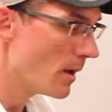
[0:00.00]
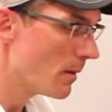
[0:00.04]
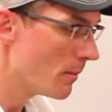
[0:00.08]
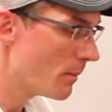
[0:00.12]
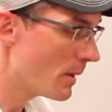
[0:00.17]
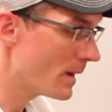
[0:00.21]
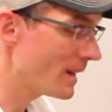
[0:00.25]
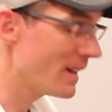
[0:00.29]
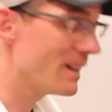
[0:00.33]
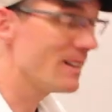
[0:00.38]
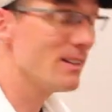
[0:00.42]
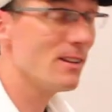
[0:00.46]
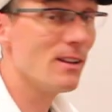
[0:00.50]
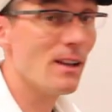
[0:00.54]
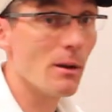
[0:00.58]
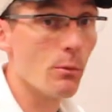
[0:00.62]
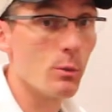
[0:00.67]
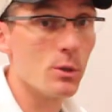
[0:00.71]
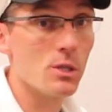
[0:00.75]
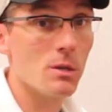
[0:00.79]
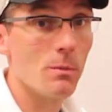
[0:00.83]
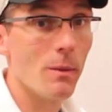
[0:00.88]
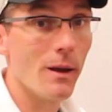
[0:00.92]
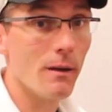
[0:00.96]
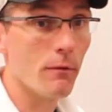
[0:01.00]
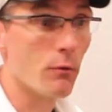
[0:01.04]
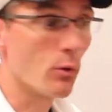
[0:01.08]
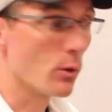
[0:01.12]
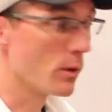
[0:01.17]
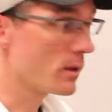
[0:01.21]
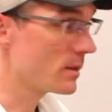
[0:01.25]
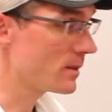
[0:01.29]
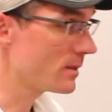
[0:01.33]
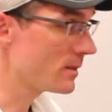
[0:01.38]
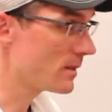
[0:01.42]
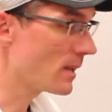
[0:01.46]
But again, you get what you pay for.
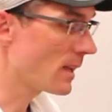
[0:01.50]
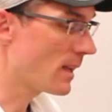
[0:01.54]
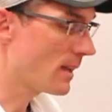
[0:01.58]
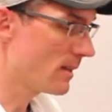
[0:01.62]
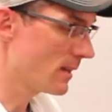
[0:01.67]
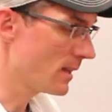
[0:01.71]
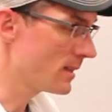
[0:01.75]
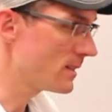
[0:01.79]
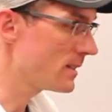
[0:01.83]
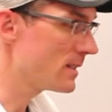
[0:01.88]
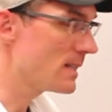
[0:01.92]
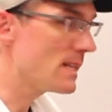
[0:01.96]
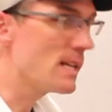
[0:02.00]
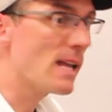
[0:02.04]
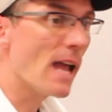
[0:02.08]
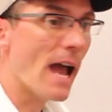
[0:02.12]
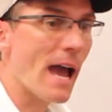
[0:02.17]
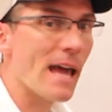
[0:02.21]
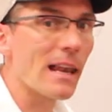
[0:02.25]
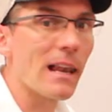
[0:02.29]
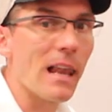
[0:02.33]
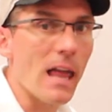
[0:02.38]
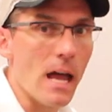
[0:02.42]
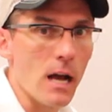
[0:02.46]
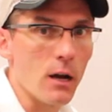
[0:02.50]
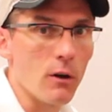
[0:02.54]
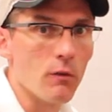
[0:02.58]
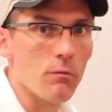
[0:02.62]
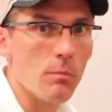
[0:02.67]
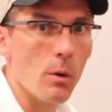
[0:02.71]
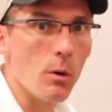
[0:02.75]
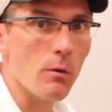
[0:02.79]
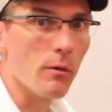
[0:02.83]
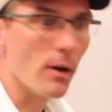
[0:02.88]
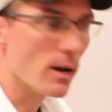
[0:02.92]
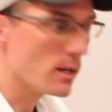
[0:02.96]
This is the Cadillac of
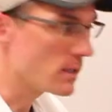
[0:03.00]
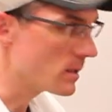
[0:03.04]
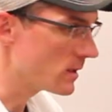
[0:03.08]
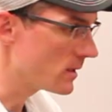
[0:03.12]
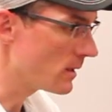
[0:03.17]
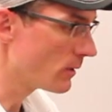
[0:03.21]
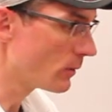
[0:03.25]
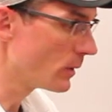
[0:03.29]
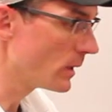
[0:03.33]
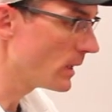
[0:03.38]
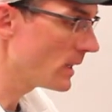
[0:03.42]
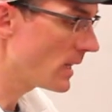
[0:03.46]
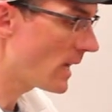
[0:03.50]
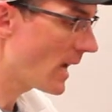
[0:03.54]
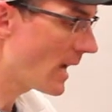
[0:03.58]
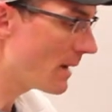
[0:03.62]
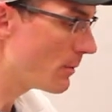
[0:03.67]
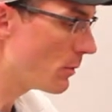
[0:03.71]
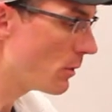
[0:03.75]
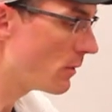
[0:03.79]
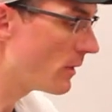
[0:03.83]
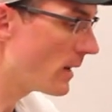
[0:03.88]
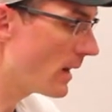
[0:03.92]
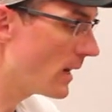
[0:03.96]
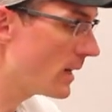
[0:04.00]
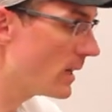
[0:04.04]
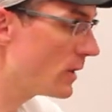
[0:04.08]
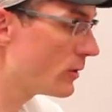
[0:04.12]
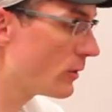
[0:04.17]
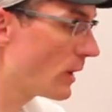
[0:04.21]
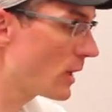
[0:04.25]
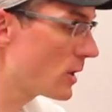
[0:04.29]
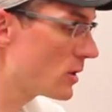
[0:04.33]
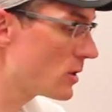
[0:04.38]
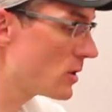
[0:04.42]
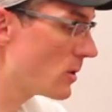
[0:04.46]
bow vices. It really can move in any
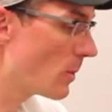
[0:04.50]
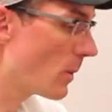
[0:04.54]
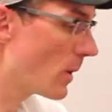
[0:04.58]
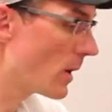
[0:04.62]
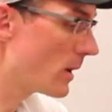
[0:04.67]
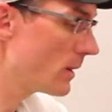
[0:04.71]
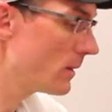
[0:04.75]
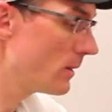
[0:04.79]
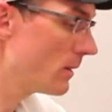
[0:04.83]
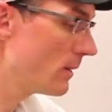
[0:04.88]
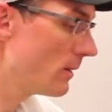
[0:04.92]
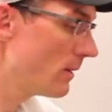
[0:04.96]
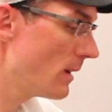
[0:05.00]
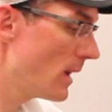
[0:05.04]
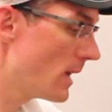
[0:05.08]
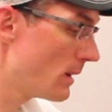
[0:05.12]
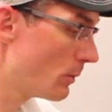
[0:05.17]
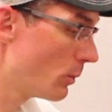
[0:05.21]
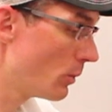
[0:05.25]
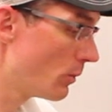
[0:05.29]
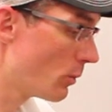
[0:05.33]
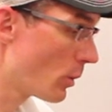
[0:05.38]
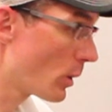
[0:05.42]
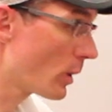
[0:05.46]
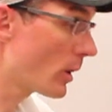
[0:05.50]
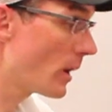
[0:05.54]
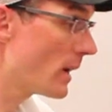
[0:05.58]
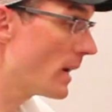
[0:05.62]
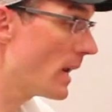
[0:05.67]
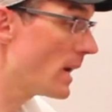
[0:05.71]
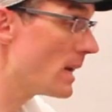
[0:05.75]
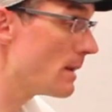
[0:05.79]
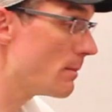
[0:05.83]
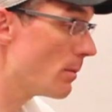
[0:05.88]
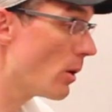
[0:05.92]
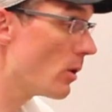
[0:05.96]
direction you want, and will work on
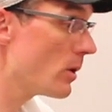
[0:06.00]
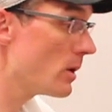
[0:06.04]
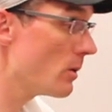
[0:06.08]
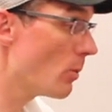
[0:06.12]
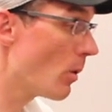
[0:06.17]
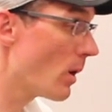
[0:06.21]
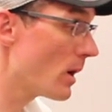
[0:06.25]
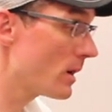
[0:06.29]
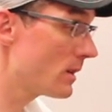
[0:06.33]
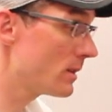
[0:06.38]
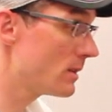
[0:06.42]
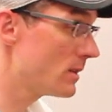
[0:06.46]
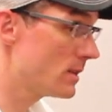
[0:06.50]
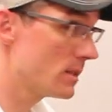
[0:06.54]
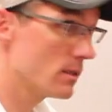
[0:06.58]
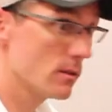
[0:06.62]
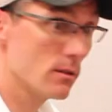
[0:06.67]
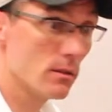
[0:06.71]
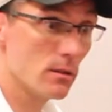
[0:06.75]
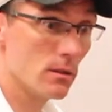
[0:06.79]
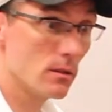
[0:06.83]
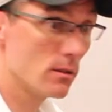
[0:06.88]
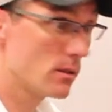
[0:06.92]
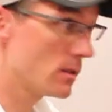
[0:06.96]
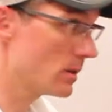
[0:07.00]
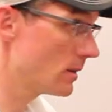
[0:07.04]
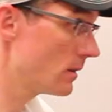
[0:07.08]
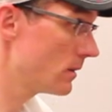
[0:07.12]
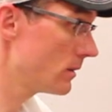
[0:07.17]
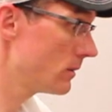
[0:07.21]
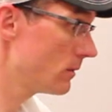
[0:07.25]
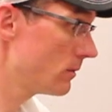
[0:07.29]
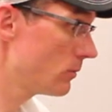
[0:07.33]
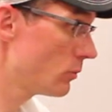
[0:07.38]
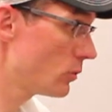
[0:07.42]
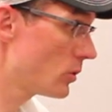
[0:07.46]
any bow you want
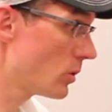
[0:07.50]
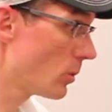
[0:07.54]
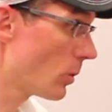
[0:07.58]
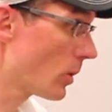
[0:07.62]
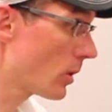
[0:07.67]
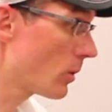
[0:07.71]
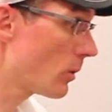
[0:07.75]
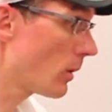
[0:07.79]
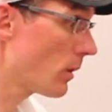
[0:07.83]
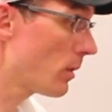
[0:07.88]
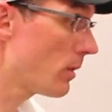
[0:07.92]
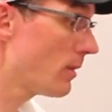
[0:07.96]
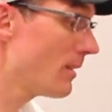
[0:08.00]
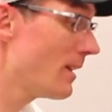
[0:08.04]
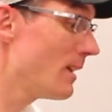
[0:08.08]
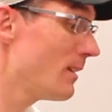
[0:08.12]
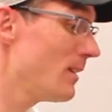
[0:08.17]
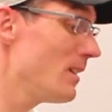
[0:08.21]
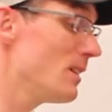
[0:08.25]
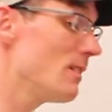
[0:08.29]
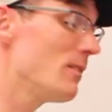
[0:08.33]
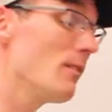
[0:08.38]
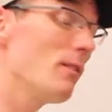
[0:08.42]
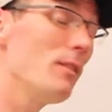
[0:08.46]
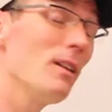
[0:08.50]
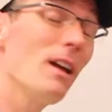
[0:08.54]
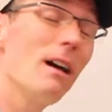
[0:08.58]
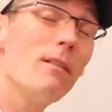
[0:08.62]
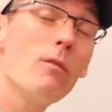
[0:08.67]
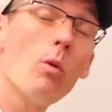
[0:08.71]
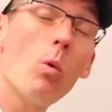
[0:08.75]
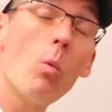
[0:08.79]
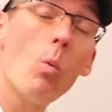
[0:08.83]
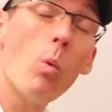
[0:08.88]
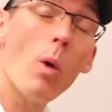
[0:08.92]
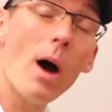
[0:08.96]
to work with. If you
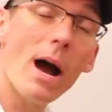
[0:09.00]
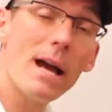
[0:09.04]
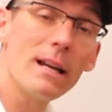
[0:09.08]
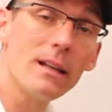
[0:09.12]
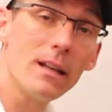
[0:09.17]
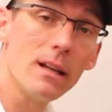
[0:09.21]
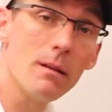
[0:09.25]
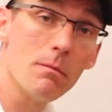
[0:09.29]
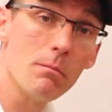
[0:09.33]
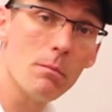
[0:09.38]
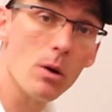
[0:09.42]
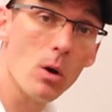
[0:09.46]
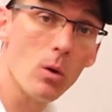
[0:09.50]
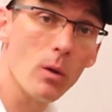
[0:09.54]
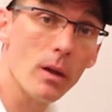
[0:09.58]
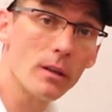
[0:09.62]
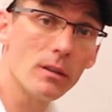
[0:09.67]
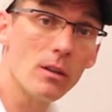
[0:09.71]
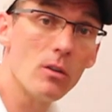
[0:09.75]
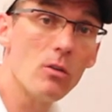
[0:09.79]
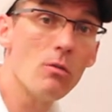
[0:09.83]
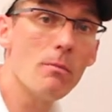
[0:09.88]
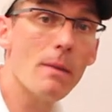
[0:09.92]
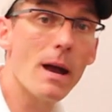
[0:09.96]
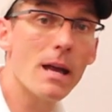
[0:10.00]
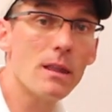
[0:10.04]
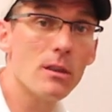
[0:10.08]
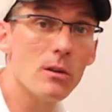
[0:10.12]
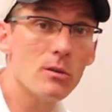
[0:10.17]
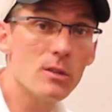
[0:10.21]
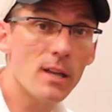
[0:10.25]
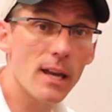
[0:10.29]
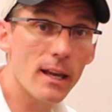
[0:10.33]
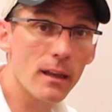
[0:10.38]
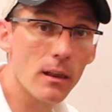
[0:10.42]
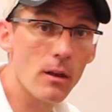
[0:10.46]
have a wide limb bow, like the new
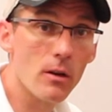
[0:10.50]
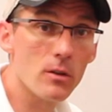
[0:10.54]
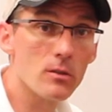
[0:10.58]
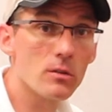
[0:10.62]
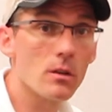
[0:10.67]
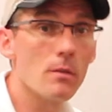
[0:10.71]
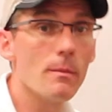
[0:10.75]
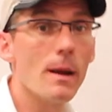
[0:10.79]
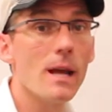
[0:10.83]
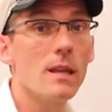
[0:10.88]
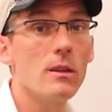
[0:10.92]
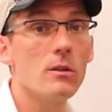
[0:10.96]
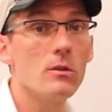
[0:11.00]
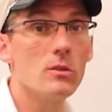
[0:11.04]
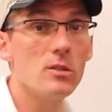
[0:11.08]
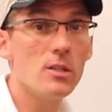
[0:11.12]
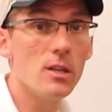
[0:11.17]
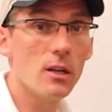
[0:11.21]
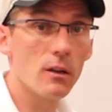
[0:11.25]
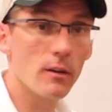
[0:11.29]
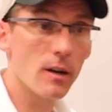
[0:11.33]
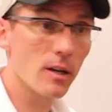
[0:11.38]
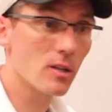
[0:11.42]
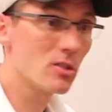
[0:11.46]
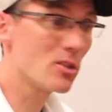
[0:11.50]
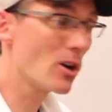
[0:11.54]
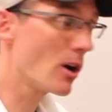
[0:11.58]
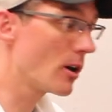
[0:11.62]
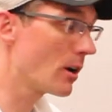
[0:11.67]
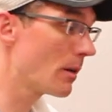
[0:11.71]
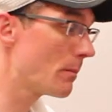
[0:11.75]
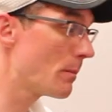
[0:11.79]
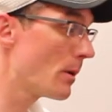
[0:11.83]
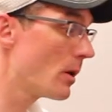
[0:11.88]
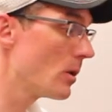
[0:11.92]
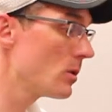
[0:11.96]
Matthews Halons or the Matthews TRX
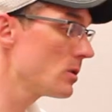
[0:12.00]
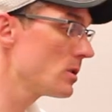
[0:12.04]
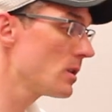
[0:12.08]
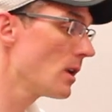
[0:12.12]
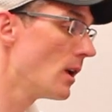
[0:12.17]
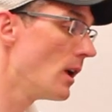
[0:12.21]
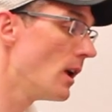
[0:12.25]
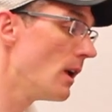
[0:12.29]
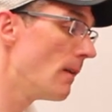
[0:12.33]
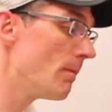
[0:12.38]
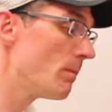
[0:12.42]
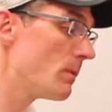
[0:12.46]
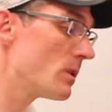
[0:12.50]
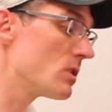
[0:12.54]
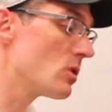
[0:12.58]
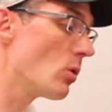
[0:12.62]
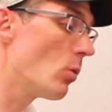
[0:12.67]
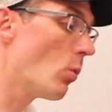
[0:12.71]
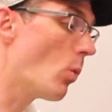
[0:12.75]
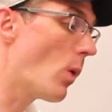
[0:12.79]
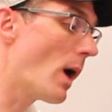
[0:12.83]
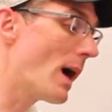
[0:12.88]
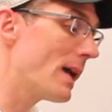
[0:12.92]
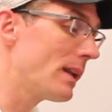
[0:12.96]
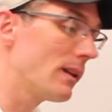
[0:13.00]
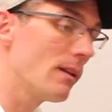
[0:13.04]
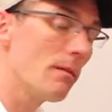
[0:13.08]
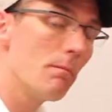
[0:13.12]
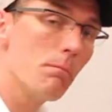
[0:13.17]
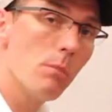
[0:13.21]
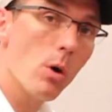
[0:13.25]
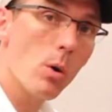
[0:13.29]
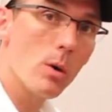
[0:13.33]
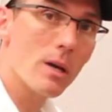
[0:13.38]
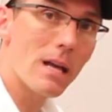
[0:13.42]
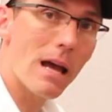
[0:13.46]
target bows, there's a wide
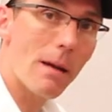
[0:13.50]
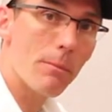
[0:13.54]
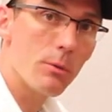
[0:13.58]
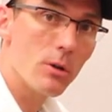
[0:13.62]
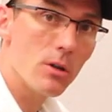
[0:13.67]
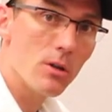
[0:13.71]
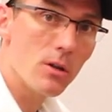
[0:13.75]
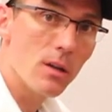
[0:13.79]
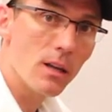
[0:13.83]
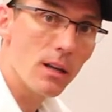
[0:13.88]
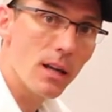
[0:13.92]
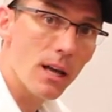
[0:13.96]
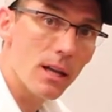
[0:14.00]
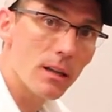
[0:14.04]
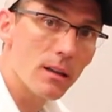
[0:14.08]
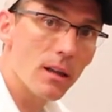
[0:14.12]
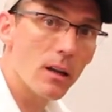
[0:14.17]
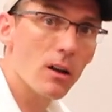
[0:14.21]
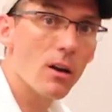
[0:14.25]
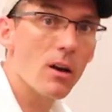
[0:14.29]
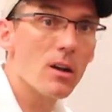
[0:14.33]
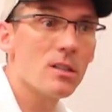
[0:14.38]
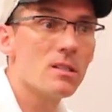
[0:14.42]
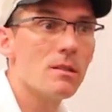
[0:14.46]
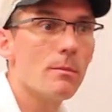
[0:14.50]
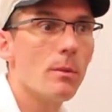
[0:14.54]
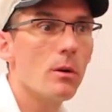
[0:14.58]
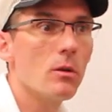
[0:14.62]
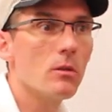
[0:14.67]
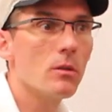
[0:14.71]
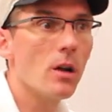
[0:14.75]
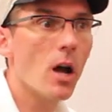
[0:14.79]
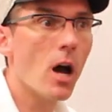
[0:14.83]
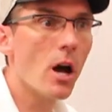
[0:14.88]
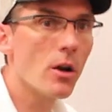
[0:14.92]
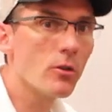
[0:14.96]
limb bow adapter you can get that costs
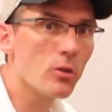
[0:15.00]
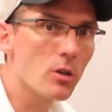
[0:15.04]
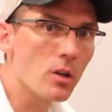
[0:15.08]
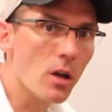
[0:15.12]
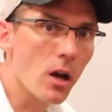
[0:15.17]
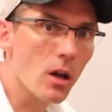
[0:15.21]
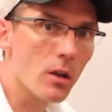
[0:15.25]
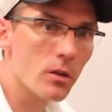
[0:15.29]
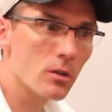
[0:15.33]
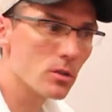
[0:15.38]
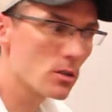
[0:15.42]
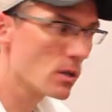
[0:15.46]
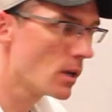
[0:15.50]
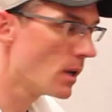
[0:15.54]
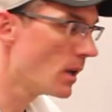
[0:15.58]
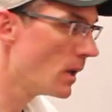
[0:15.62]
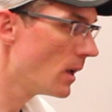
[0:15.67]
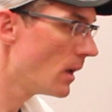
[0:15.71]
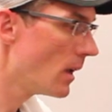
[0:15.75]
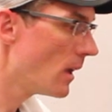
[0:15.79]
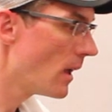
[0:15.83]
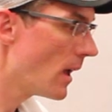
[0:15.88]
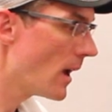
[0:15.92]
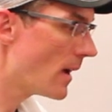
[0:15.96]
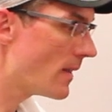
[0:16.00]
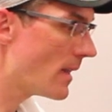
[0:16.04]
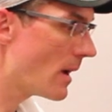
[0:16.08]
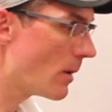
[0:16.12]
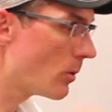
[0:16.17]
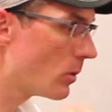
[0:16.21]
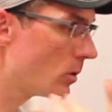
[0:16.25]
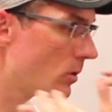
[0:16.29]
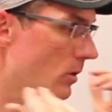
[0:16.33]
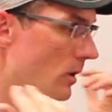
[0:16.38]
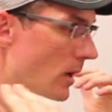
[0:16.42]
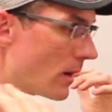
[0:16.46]
about $100. And that
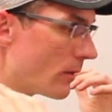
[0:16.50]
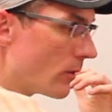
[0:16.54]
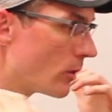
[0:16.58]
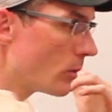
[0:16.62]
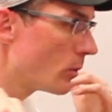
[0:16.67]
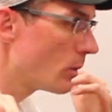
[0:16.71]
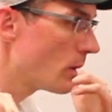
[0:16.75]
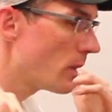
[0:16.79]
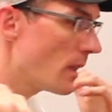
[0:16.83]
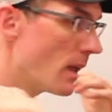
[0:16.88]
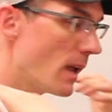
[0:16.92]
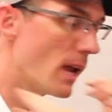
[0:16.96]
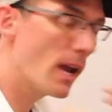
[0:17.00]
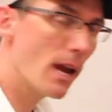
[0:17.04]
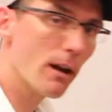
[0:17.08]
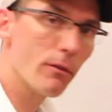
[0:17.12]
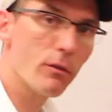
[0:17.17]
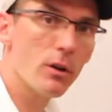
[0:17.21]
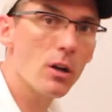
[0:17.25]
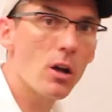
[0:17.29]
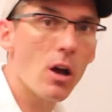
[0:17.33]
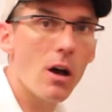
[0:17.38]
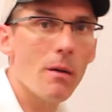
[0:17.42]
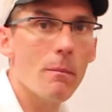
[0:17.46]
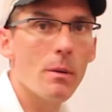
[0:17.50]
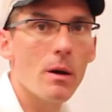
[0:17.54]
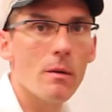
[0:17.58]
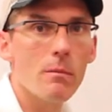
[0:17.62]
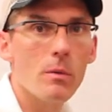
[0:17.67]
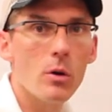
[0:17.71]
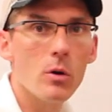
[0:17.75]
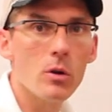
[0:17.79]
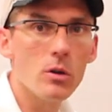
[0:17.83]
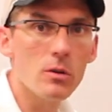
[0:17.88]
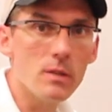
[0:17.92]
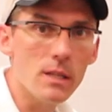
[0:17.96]
will cover with every compound
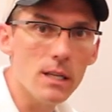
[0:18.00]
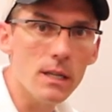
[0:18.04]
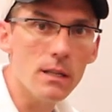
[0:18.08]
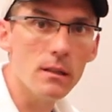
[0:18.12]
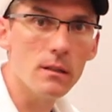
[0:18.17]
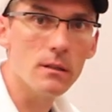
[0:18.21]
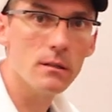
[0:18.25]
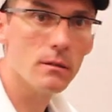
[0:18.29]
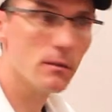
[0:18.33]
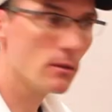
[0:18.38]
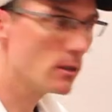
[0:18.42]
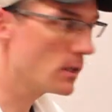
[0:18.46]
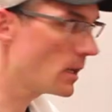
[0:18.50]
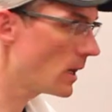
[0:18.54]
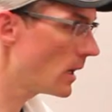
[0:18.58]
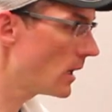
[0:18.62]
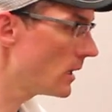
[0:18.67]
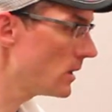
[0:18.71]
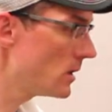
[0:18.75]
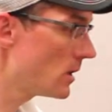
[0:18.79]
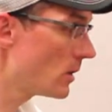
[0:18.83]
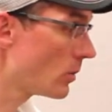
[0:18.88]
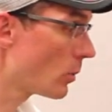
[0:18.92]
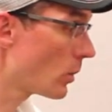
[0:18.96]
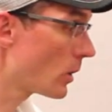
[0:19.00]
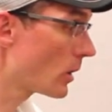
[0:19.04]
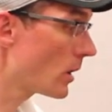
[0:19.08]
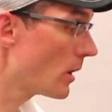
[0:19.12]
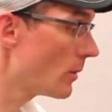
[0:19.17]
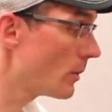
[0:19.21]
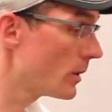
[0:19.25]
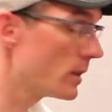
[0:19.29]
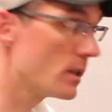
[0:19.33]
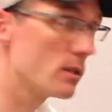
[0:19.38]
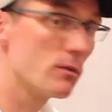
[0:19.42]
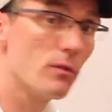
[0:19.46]
bow you need, you can work
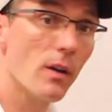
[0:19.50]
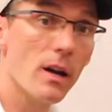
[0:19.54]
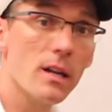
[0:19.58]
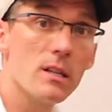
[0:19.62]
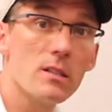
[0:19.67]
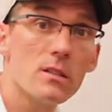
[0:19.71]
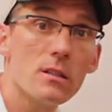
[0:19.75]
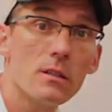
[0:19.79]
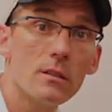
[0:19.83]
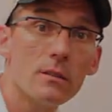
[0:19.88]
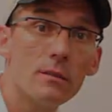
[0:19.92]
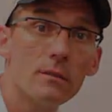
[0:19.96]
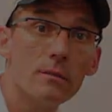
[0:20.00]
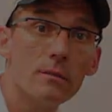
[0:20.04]
on with this vise.